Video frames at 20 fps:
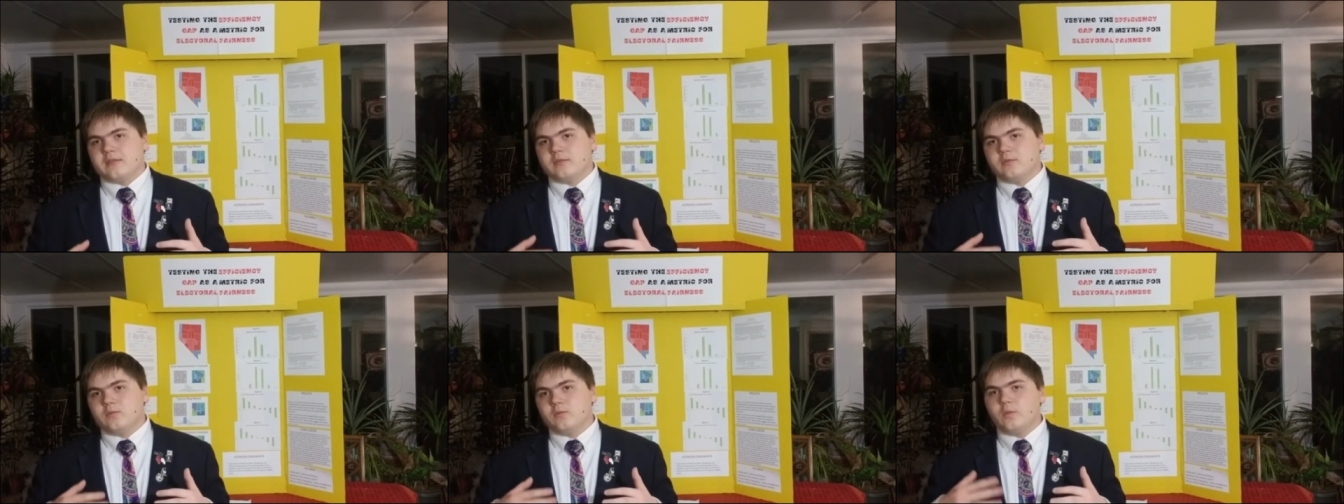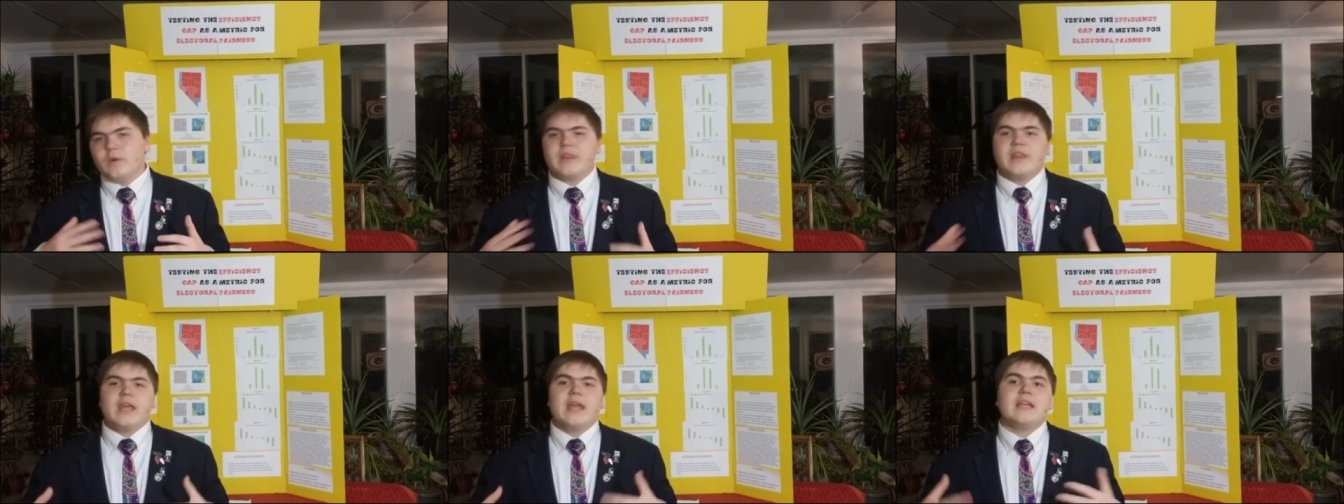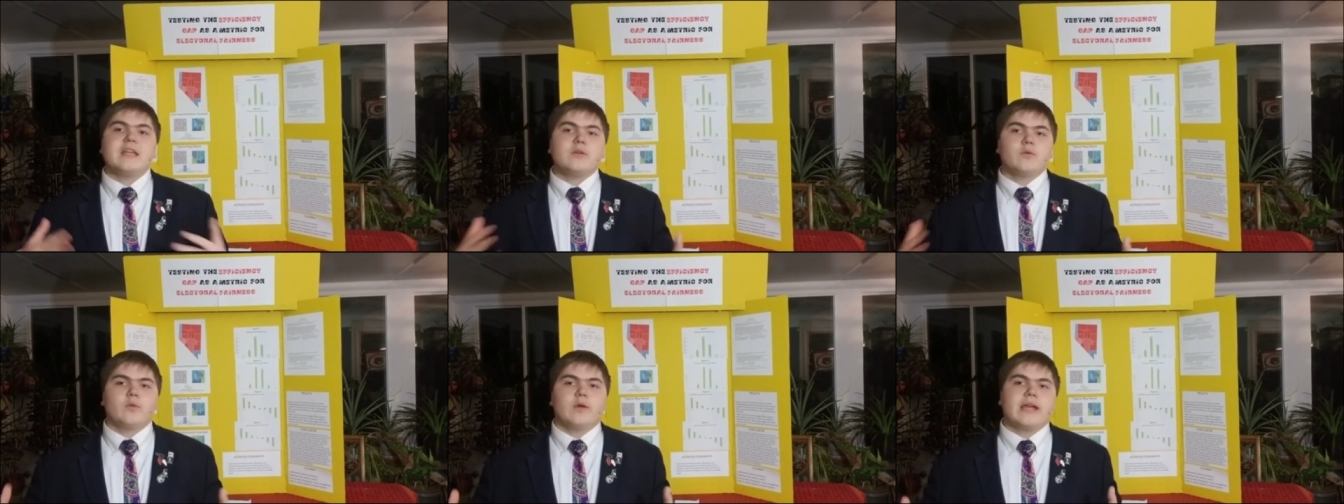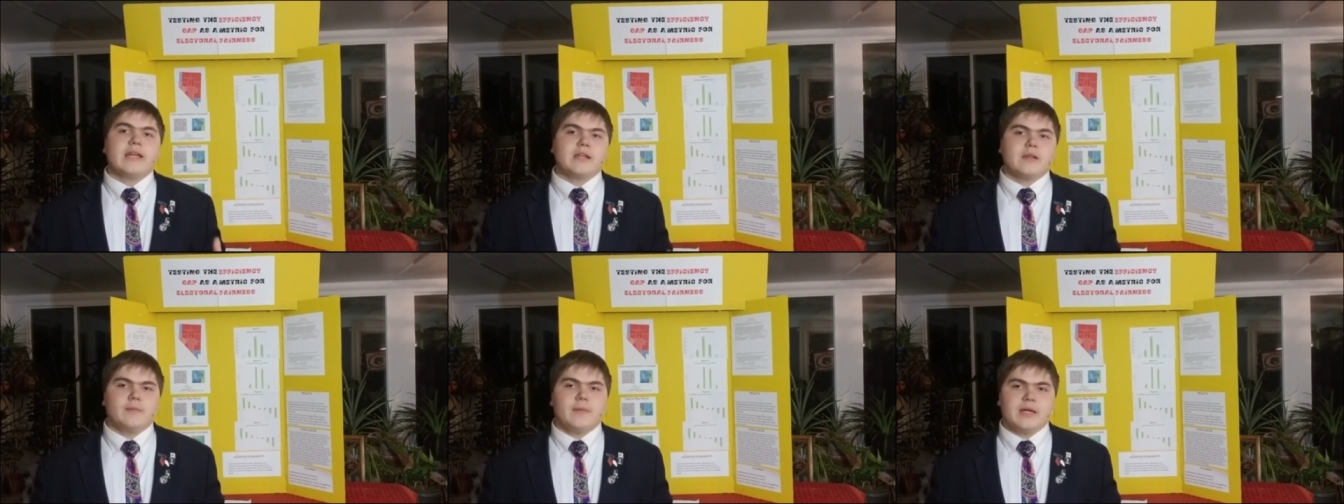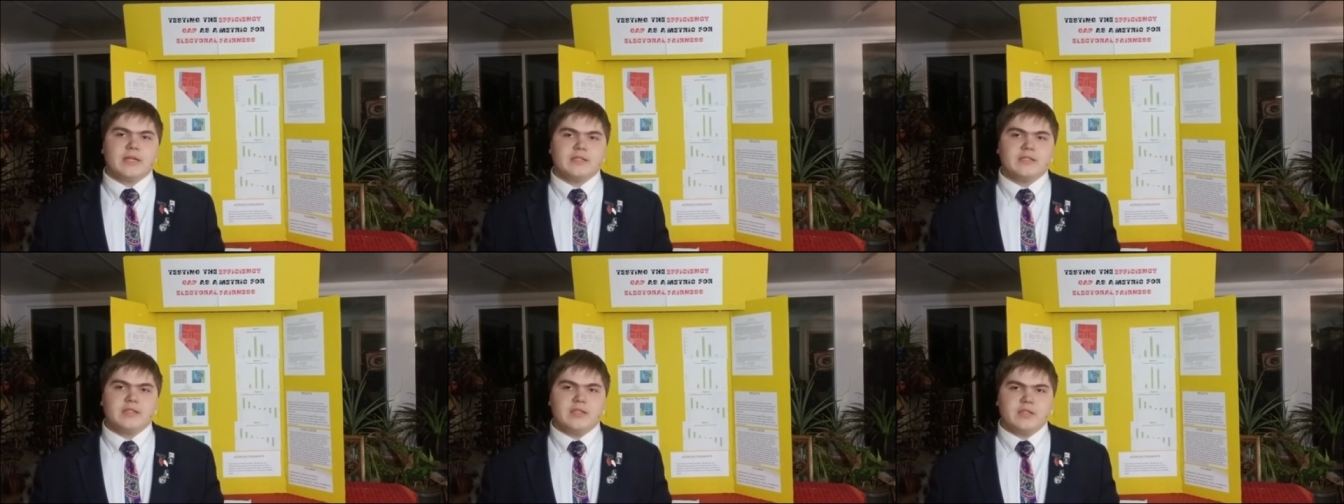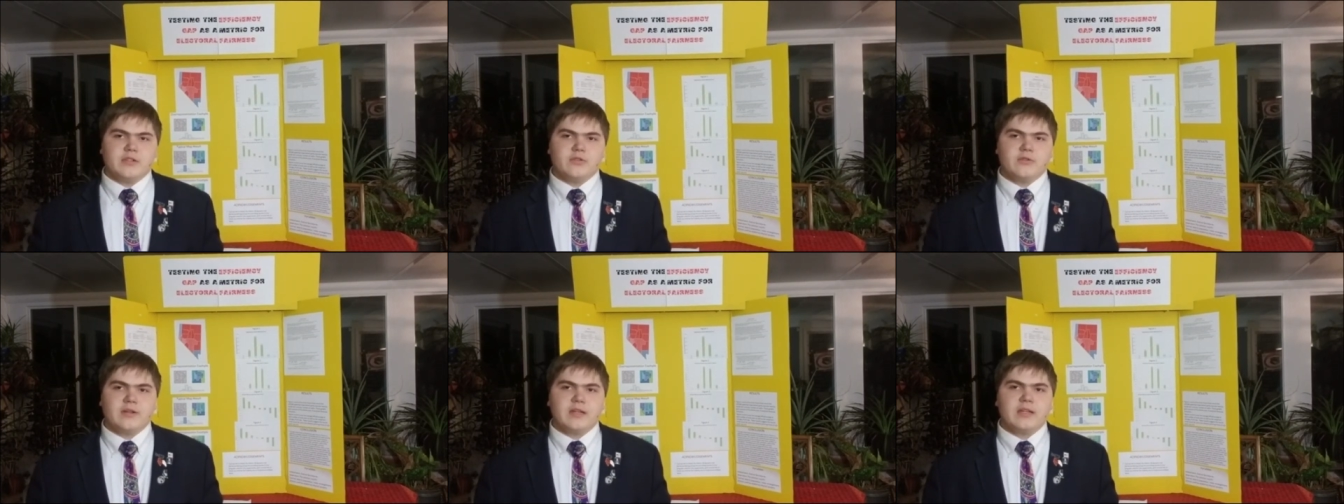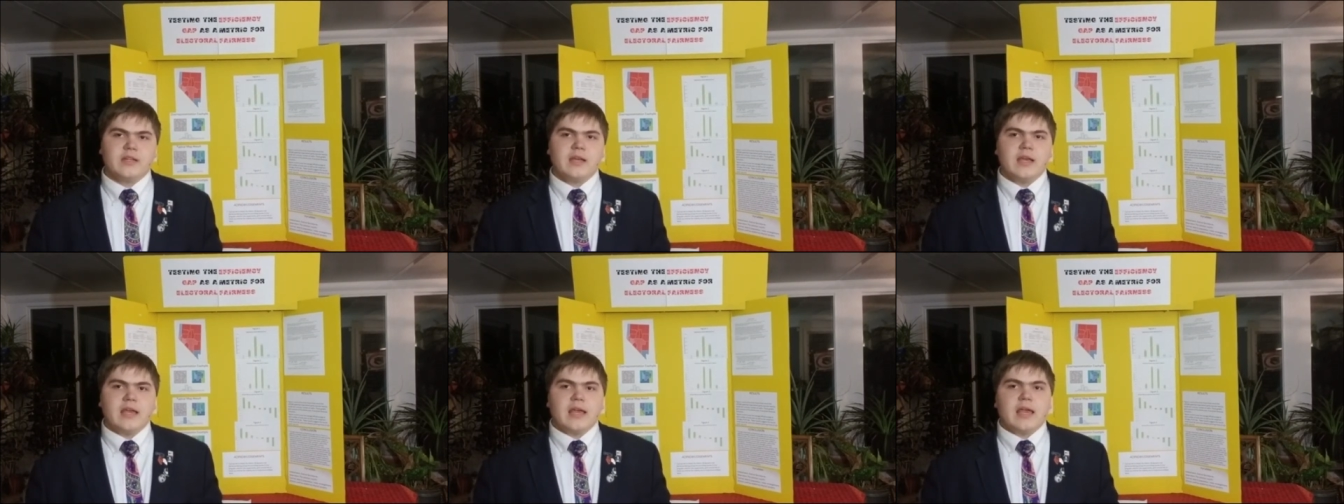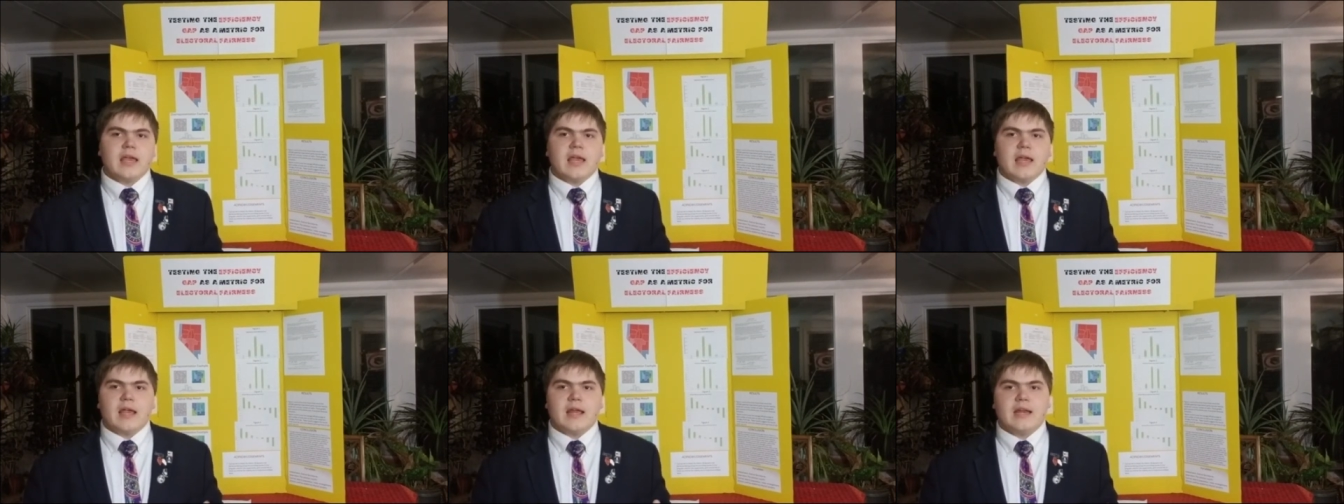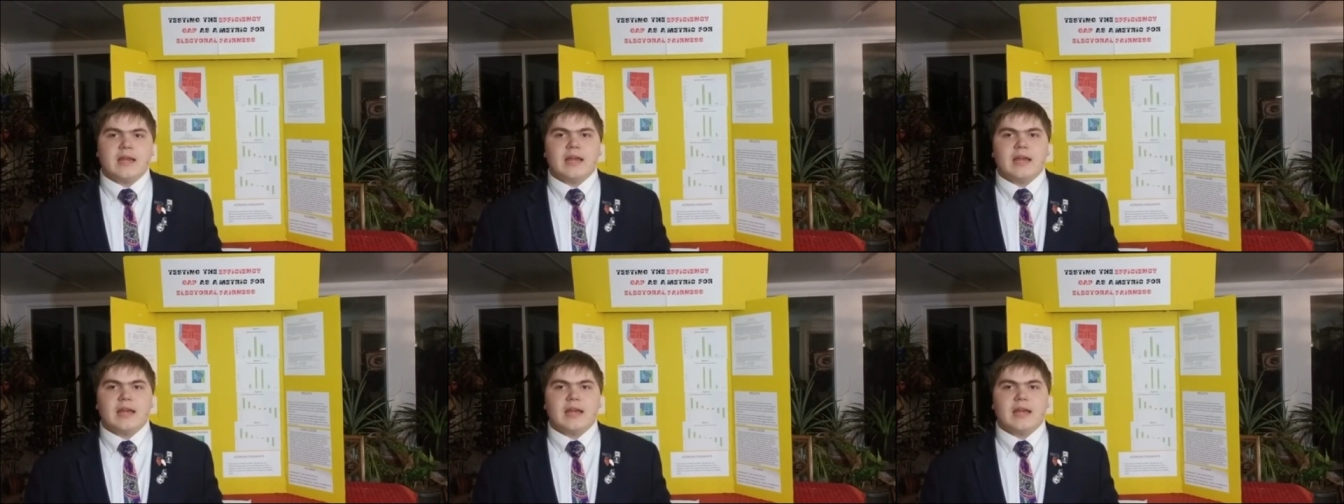with any randomized district, and